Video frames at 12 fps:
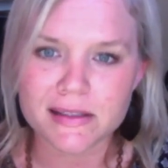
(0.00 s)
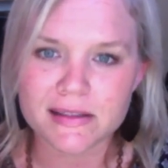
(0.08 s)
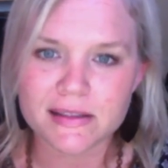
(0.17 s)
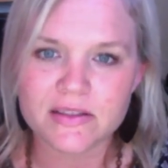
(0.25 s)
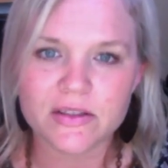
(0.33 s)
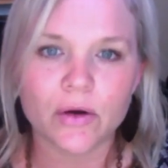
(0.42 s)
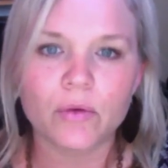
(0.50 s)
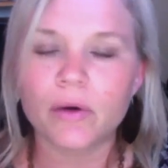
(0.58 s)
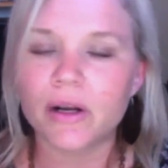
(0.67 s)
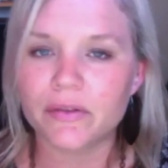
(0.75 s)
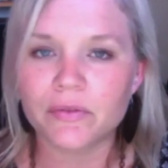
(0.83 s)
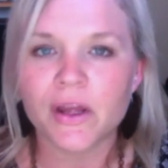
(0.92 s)

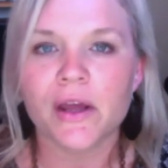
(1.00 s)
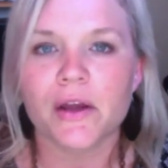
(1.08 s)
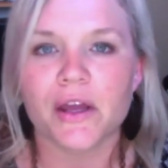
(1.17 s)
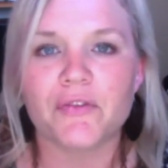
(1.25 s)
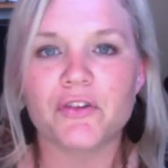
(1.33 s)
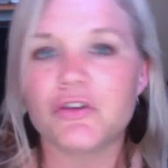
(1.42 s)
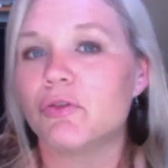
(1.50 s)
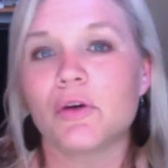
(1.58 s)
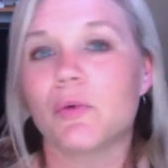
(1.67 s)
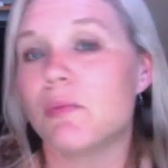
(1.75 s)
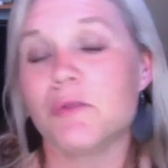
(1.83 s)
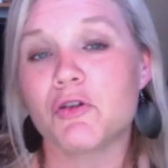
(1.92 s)
So if you don't know
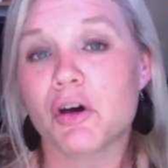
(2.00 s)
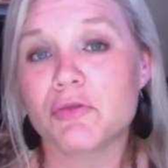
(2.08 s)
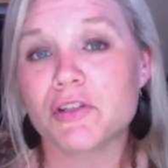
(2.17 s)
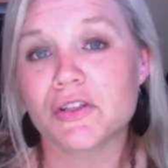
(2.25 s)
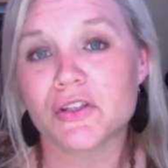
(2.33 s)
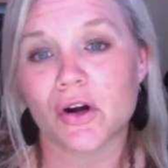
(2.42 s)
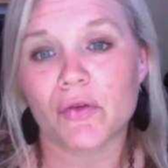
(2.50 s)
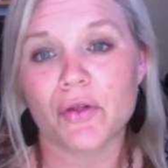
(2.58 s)
what mucosas are,